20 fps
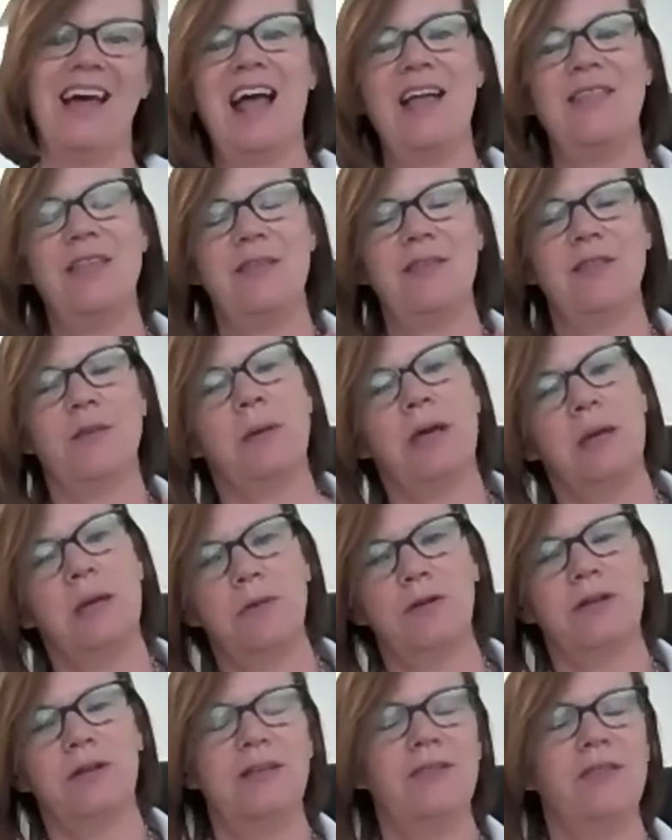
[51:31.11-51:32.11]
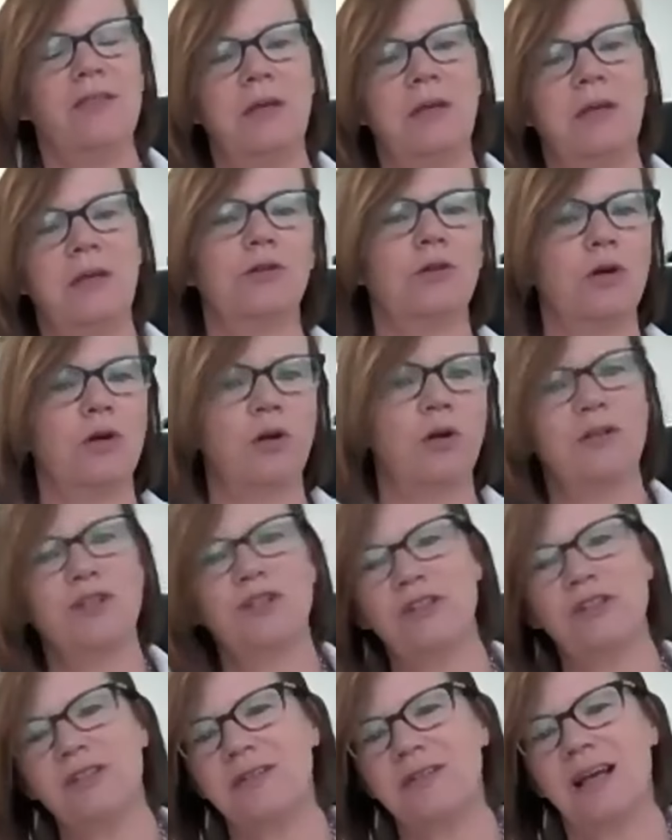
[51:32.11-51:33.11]
and then the people in the middle who are
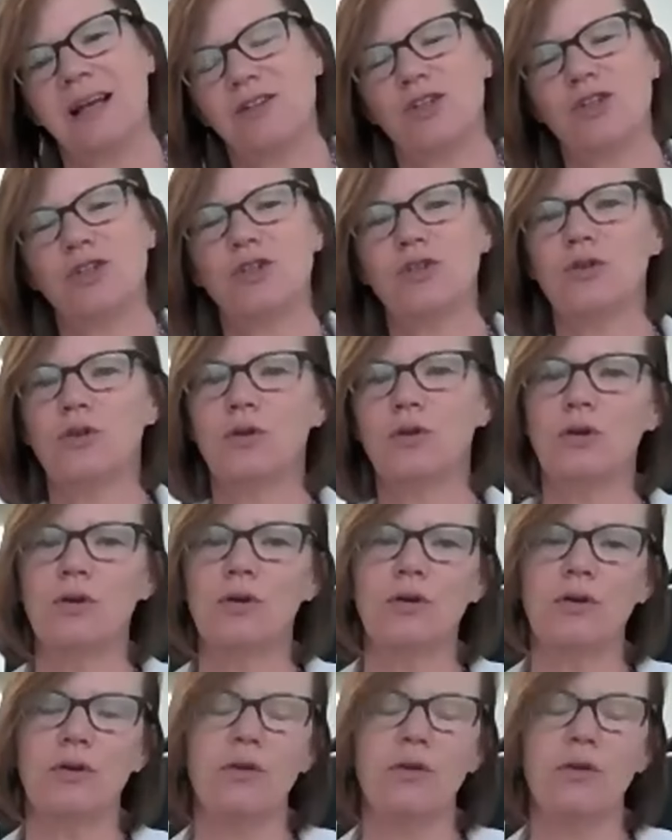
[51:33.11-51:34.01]
just unsure,